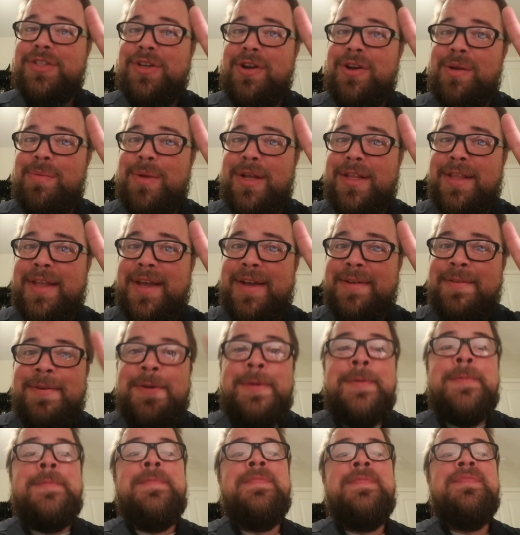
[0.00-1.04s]
Sorry about that.
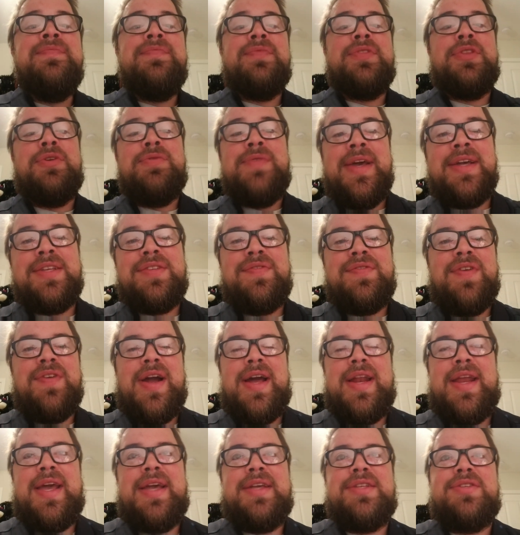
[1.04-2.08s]
Through next
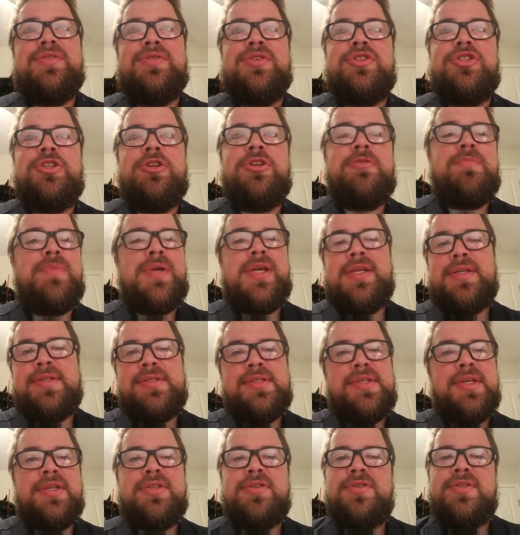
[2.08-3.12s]
Friday. So it should be
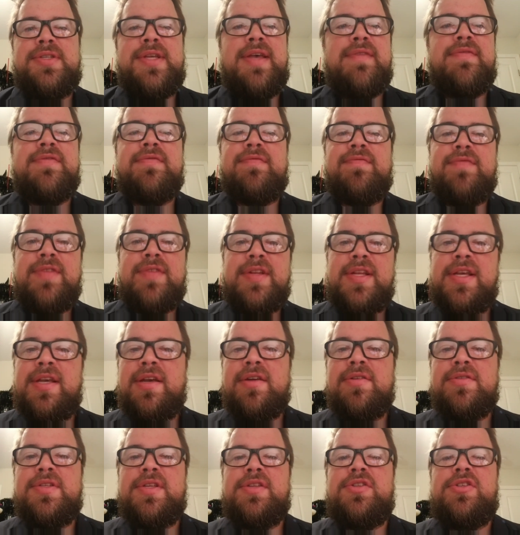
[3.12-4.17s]
6 or 7
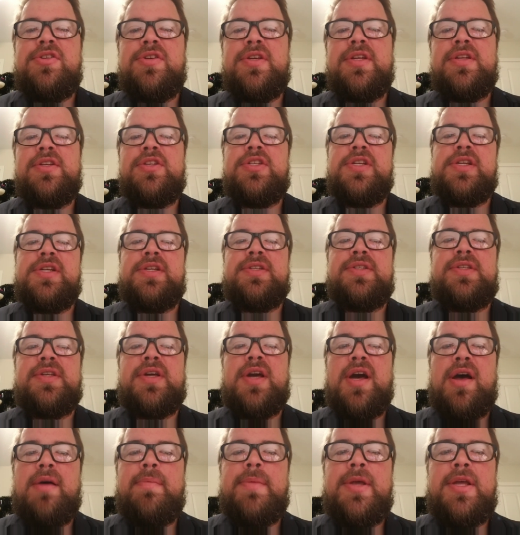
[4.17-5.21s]
videos that you get a chance to
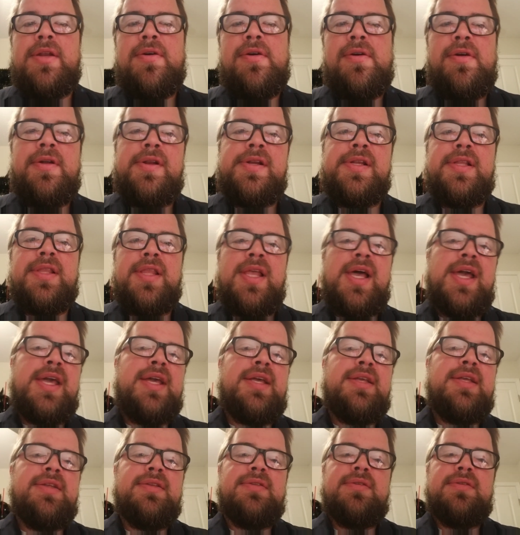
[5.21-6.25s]
comment on and
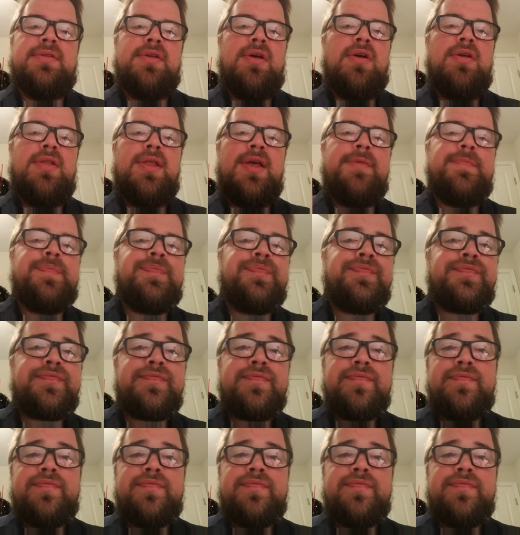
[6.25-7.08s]
like and all that.